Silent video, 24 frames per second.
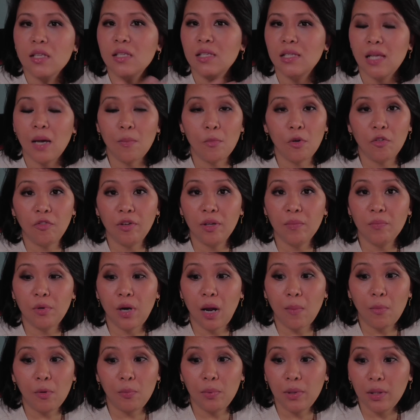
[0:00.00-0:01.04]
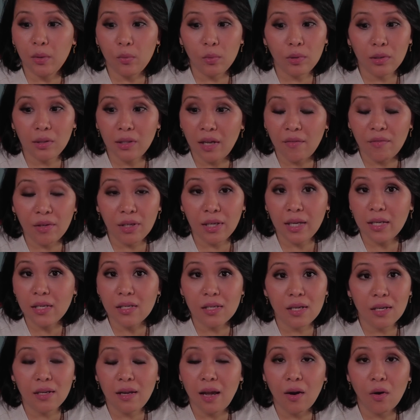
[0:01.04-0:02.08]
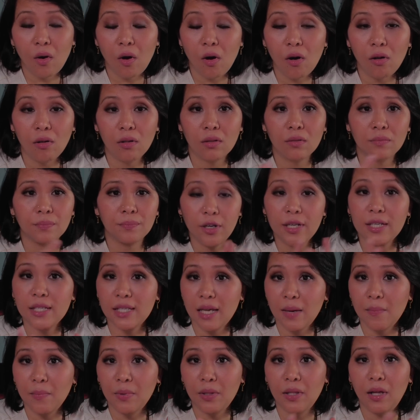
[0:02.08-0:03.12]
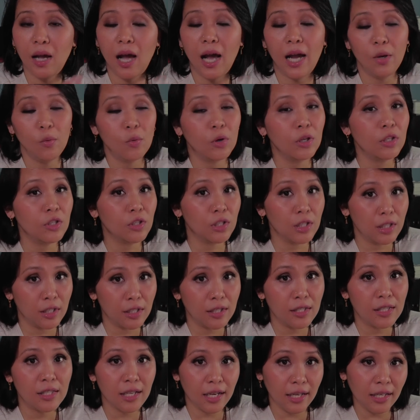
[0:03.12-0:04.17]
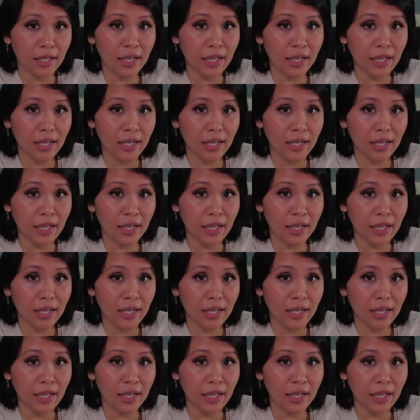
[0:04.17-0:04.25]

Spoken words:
Some of it probably will never get done at all. For example, I want to learn sign